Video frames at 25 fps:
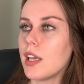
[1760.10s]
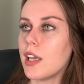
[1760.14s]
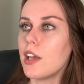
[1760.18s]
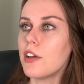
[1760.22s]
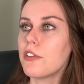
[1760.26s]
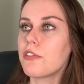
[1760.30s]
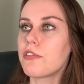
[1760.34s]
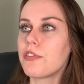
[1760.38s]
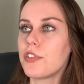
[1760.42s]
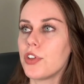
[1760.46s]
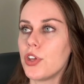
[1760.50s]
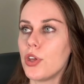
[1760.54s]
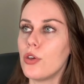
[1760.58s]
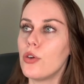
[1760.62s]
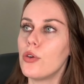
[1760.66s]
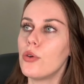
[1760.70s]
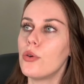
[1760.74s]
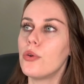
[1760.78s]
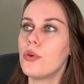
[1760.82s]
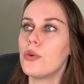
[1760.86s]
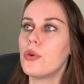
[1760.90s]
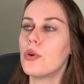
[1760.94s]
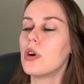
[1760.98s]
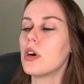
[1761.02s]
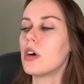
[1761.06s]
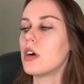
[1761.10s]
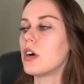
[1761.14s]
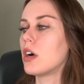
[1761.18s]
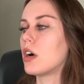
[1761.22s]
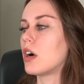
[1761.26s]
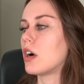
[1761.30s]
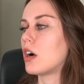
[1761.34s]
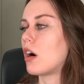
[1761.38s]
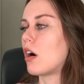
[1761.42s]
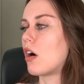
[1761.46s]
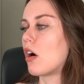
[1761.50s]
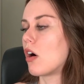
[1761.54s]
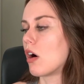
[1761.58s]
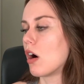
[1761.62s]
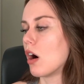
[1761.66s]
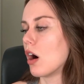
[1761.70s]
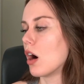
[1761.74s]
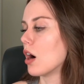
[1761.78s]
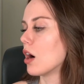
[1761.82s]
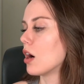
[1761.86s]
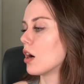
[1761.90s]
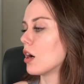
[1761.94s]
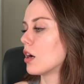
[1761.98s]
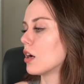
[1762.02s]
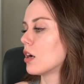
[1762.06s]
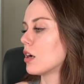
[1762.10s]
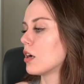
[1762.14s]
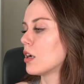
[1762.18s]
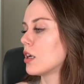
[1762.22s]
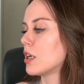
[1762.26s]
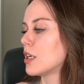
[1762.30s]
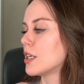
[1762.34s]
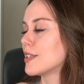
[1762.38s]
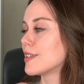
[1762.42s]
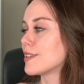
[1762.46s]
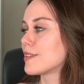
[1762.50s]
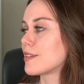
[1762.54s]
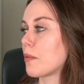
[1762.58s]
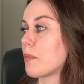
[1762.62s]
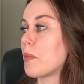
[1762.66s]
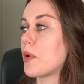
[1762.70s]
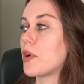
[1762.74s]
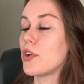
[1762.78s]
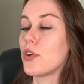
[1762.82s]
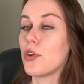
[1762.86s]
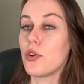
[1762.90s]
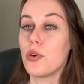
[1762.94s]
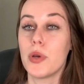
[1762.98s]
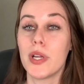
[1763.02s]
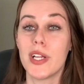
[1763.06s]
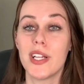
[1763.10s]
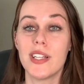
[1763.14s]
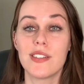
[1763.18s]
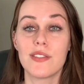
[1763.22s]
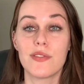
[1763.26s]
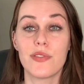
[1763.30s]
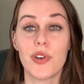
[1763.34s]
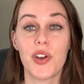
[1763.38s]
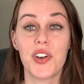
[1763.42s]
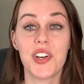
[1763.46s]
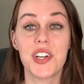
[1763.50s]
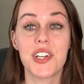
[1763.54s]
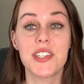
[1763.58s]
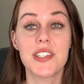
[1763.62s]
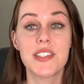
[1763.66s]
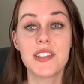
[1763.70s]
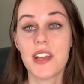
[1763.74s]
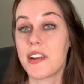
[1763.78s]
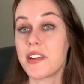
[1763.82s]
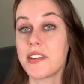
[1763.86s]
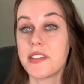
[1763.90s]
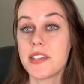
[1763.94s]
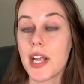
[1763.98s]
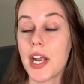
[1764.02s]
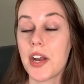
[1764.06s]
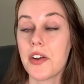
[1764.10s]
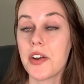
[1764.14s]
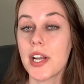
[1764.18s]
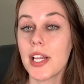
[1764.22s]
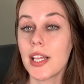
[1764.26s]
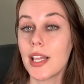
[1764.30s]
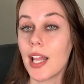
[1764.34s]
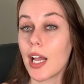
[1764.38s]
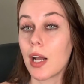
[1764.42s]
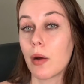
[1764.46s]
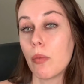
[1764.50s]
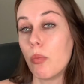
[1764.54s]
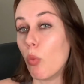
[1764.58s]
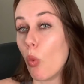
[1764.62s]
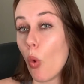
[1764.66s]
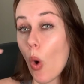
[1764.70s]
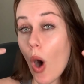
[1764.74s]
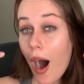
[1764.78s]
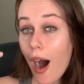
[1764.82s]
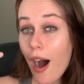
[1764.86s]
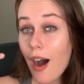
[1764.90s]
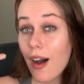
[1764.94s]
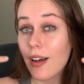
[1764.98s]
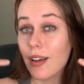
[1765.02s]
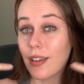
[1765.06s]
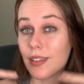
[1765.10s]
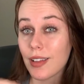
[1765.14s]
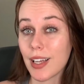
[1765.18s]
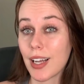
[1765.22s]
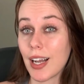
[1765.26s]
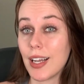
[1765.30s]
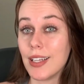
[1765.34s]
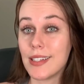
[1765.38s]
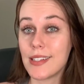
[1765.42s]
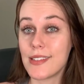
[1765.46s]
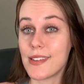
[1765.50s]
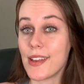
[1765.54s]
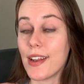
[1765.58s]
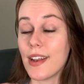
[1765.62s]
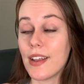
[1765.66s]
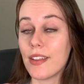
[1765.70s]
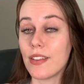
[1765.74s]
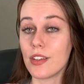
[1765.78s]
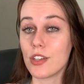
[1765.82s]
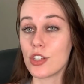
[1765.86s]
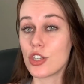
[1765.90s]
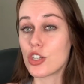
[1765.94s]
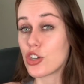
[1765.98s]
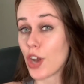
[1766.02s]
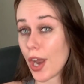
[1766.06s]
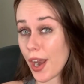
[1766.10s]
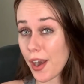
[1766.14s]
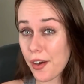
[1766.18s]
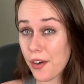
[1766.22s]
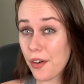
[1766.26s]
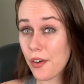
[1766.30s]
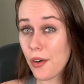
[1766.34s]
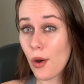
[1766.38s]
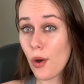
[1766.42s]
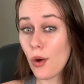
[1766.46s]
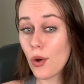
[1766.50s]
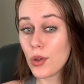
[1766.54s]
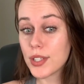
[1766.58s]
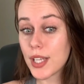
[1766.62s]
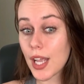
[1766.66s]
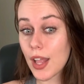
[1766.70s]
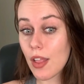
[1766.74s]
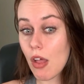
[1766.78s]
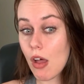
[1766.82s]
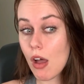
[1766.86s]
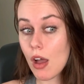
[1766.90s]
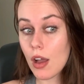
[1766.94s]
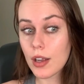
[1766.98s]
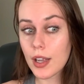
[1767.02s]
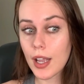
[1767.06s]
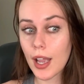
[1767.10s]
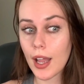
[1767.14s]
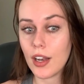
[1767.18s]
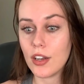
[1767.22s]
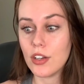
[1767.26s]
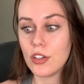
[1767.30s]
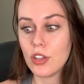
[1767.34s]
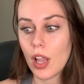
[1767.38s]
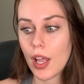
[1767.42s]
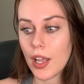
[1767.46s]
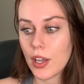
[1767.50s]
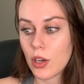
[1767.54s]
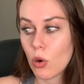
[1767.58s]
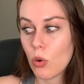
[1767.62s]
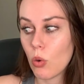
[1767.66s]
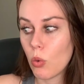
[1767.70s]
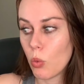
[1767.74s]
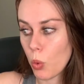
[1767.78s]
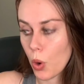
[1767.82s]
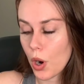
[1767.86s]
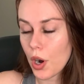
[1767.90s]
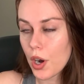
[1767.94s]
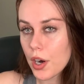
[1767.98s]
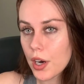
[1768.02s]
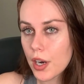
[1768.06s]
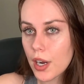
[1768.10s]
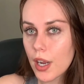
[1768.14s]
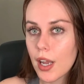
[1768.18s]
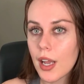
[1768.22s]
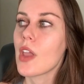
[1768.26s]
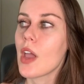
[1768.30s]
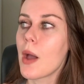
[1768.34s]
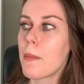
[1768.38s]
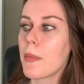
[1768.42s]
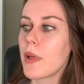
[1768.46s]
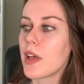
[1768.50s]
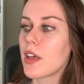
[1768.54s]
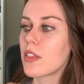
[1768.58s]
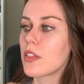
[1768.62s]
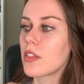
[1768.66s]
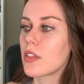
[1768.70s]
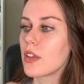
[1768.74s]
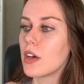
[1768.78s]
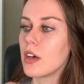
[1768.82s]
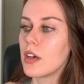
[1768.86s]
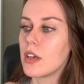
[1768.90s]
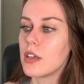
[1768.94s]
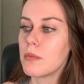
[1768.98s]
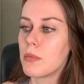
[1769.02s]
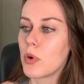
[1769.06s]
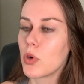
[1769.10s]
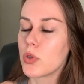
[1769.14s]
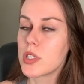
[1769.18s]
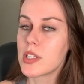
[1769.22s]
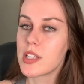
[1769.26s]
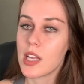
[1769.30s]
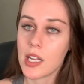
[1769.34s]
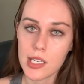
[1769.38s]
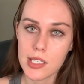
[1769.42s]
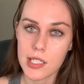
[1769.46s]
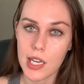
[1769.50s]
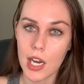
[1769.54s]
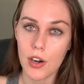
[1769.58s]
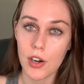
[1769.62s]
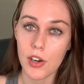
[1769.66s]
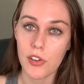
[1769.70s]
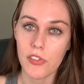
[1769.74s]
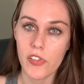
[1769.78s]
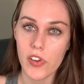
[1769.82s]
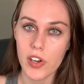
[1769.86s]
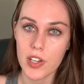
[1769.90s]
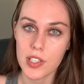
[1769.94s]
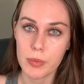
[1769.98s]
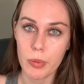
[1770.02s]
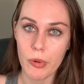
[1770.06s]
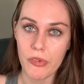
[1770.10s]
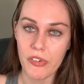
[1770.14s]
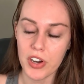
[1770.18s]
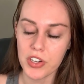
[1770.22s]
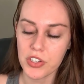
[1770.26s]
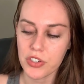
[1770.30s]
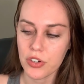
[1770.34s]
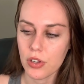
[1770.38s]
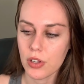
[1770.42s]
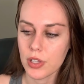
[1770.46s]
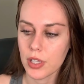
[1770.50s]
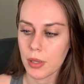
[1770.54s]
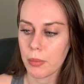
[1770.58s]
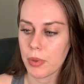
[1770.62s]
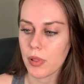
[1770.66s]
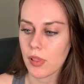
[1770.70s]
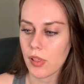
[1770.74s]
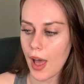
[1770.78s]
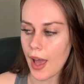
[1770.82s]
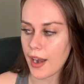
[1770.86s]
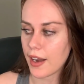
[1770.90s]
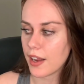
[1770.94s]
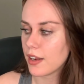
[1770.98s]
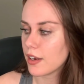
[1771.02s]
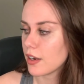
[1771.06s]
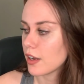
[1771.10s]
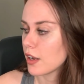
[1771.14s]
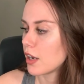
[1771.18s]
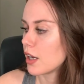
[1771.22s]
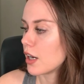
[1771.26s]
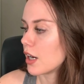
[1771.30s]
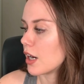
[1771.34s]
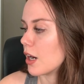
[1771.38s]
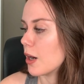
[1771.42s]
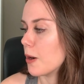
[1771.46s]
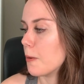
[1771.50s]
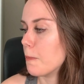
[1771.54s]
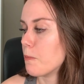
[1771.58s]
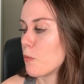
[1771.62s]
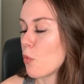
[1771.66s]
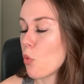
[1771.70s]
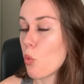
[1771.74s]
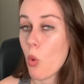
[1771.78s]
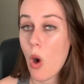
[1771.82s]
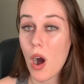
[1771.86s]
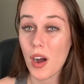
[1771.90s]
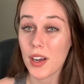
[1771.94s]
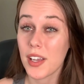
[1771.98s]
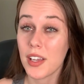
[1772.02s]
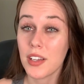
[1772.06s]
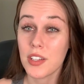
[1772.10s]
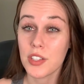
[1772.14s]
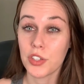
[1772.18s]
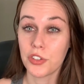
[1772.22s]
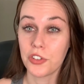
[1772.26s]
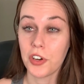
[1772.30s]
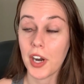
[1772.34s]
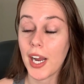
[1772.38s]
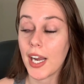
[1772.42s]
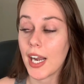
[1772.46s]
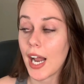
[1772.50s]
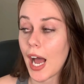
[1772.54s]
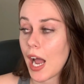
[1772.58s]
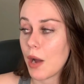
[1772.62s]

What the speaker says: If you are someone who is very sedentary like moi, like I sit in this chair all day long and like work, I'm like the most sedentary fitness professional on the planet, walking is great.